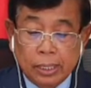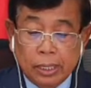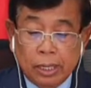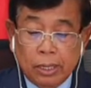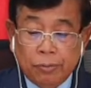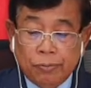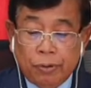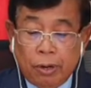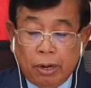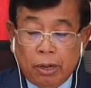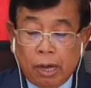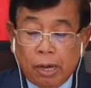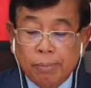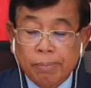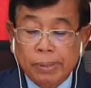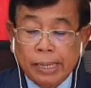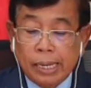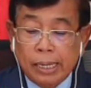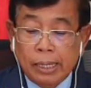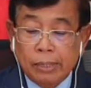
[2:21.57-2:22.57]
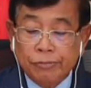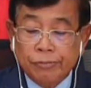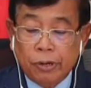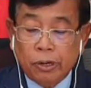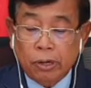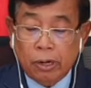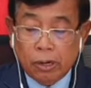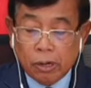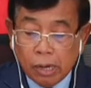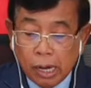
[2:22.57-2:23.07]

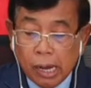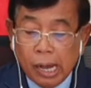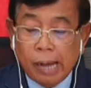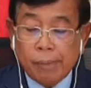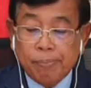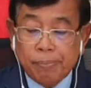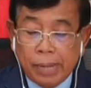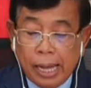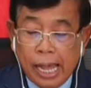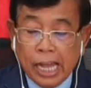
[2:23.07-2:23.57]
Follow-up